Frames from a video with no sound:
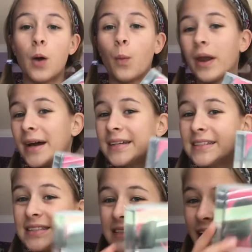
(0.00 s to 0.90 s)
When I
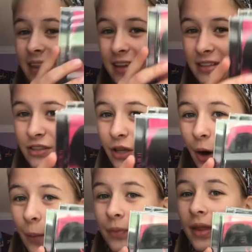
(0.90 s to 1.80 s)
say this
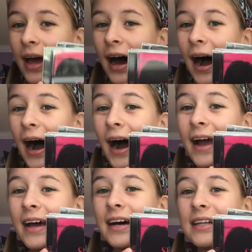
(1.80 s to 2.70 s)
though,
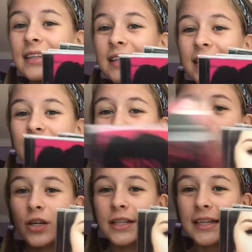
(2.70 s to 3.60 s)
I
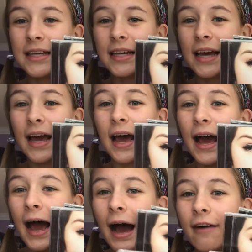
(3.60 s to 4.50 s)
literally
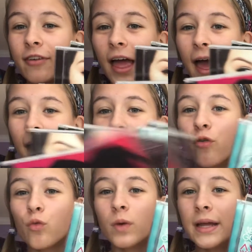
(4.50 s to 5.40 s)
have
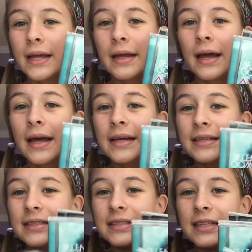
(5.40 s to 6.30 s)
every
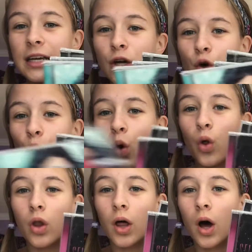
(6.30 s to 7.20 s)
single
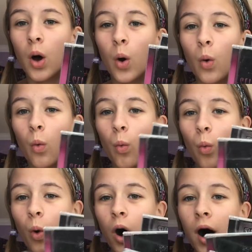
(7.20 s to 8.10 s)

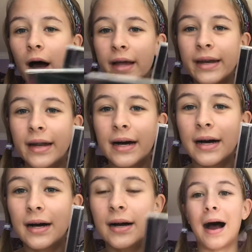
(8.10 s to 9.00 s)
one.
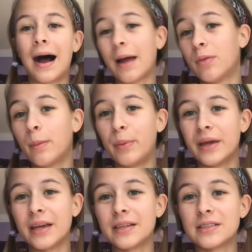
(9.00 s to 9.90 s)
I am the
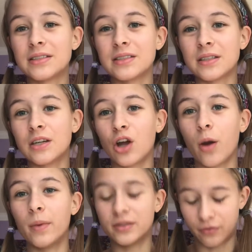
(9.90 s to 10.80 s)
biggest Selena
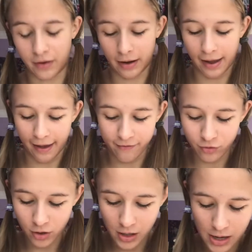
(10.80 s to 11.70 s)
Gomez fan
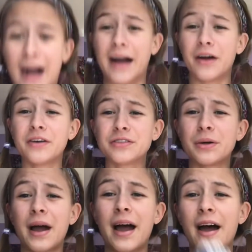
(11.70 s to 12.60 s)
ever. I also
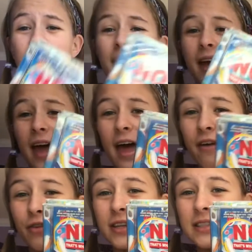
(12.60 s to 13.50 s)
had
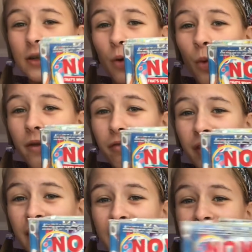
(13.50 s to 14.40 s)
every single one of
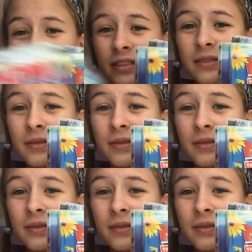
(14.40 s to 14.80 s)
these.